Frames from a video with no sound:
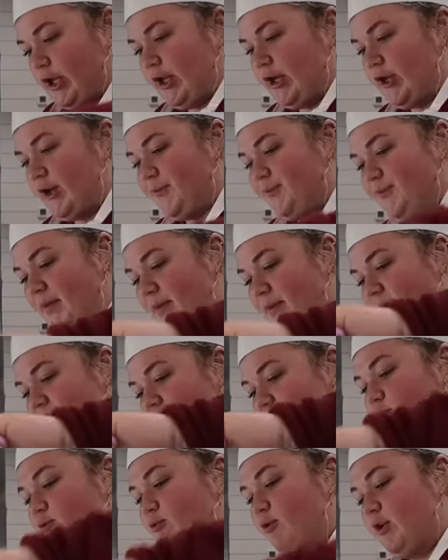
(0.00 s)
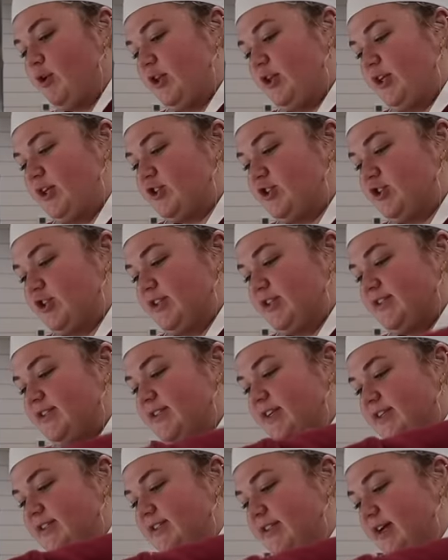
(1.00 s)
You know, maybe I really should have
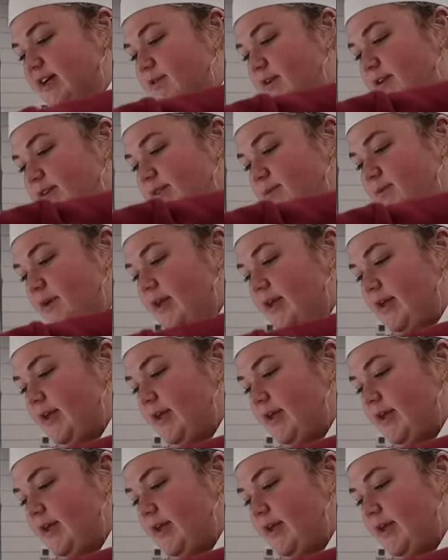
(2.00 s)
stuck to that recipe.